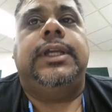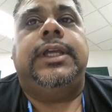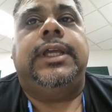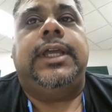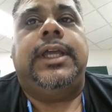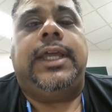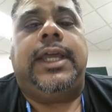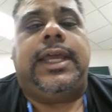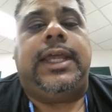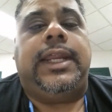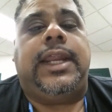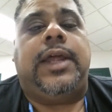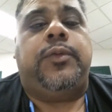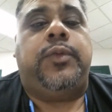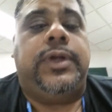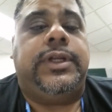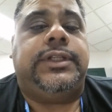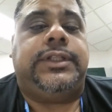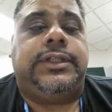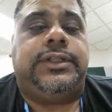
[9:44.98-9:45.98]
And I
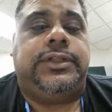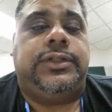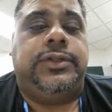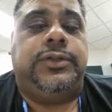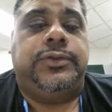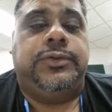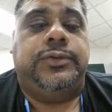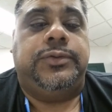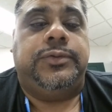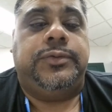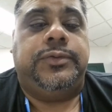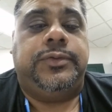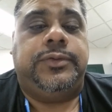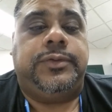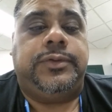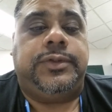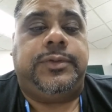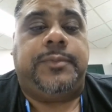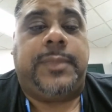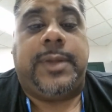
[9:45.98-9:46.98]
went to
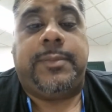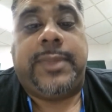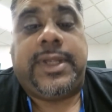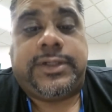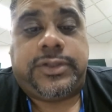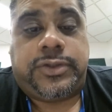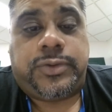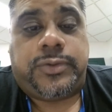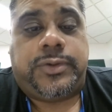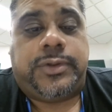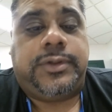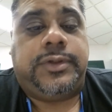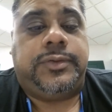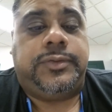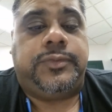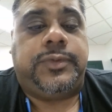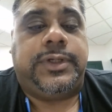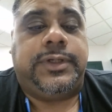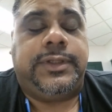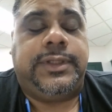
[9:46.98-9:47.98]
my mentor,
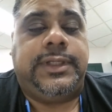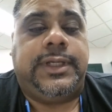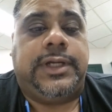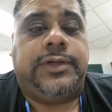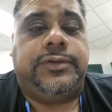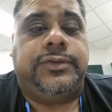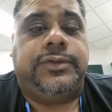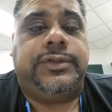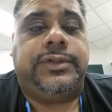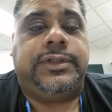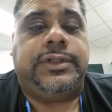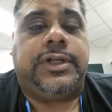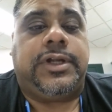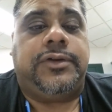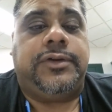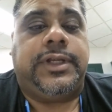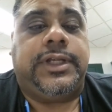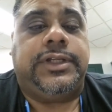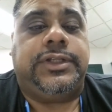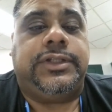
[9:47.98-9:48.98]
one of the elders in the
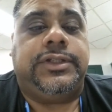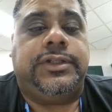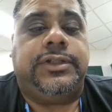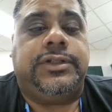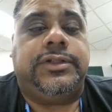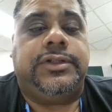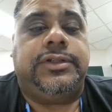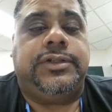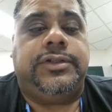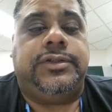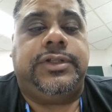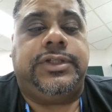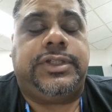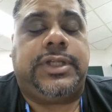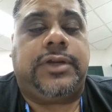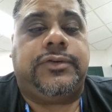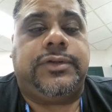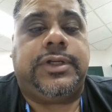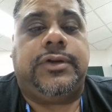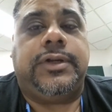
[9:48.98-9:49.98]
congregation, the
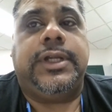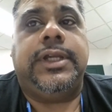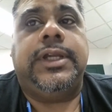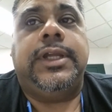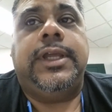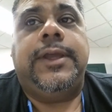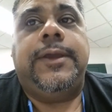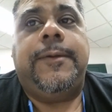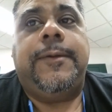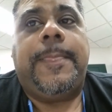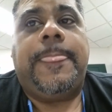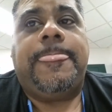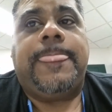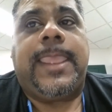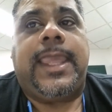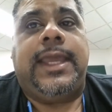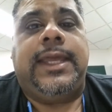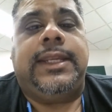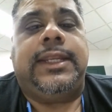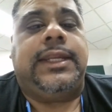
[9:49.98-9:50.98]
secretary,
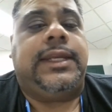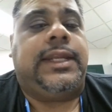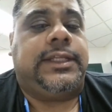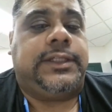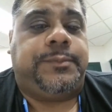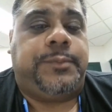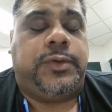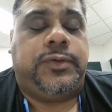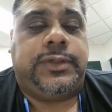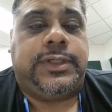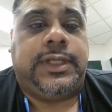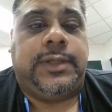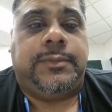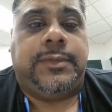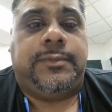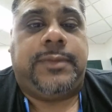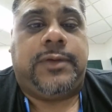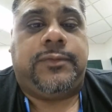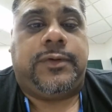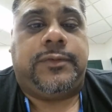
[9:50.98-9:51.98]
and I spoke to him
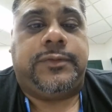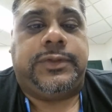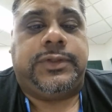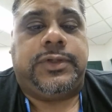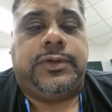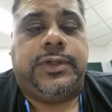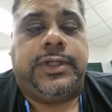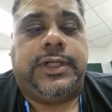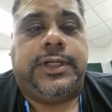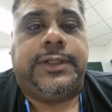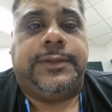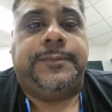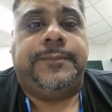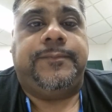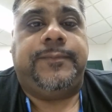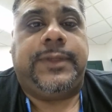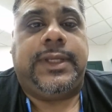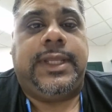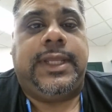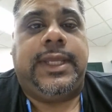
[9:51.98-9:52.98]
about what was going on.
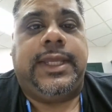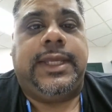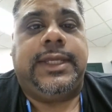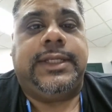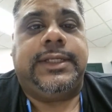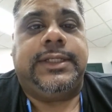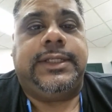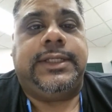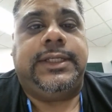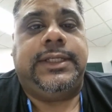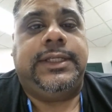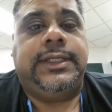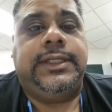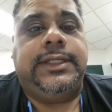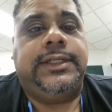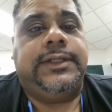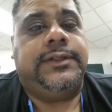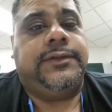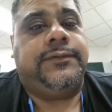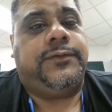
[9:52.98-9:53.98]
And
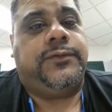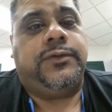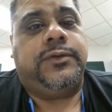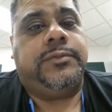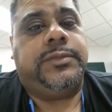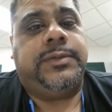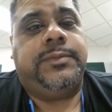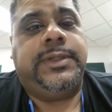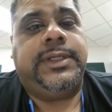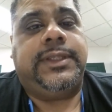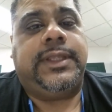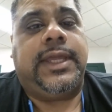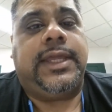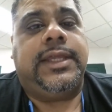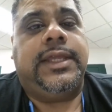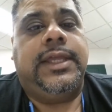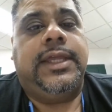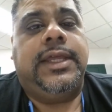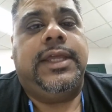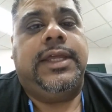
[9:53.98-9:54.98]
he informed me that
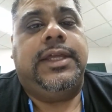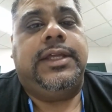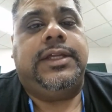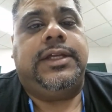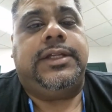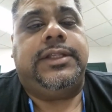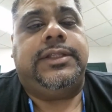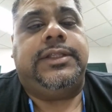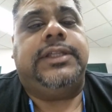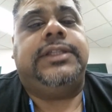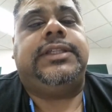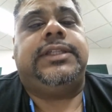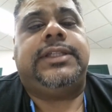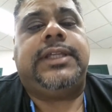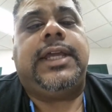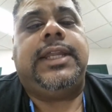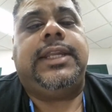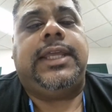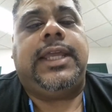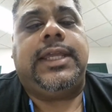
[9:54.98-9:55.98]
the
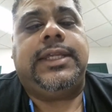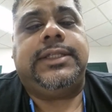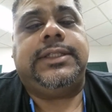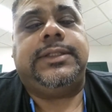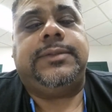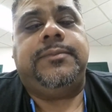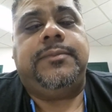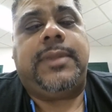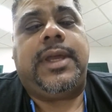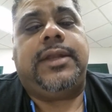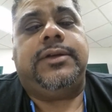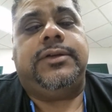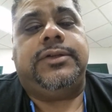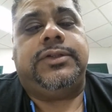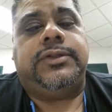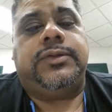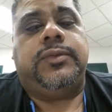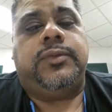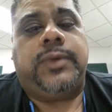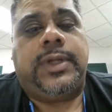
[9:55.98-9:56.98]
society has matters
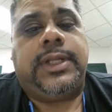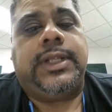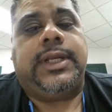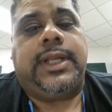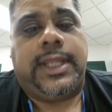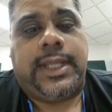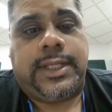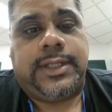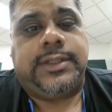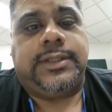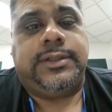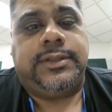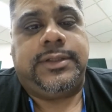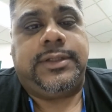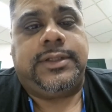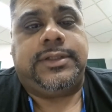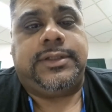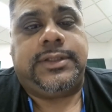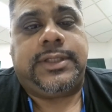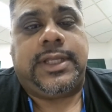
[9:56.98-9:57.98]
well in
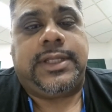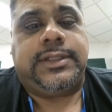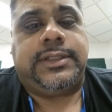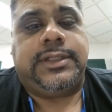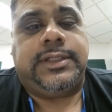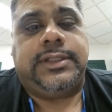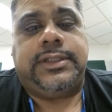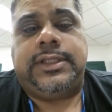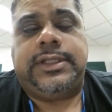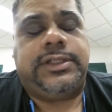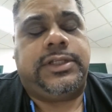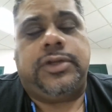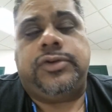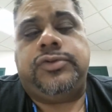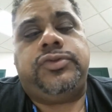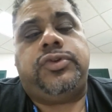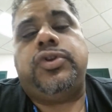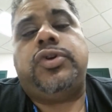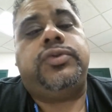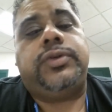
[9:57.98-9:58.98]
hand, that they
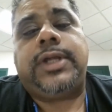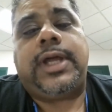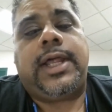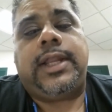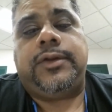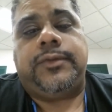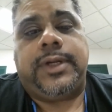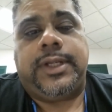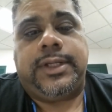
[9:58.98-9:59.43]
don't tolerate